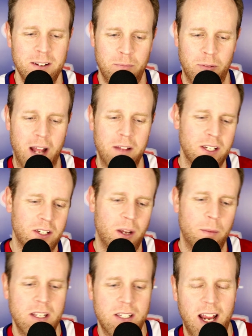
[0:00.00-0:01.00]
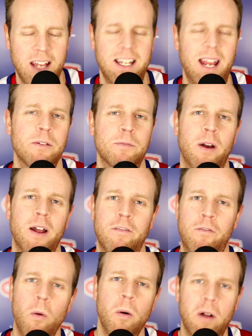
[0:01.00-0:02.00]
pronouncing some of these guys' names, but
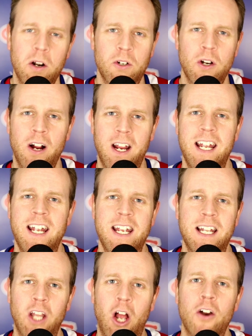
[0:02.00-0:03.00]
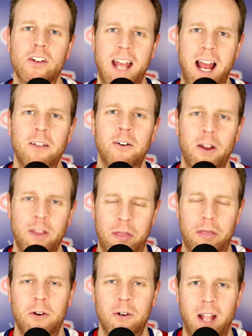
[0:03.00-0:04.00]
former Montreal Canadian Lars Eller on the third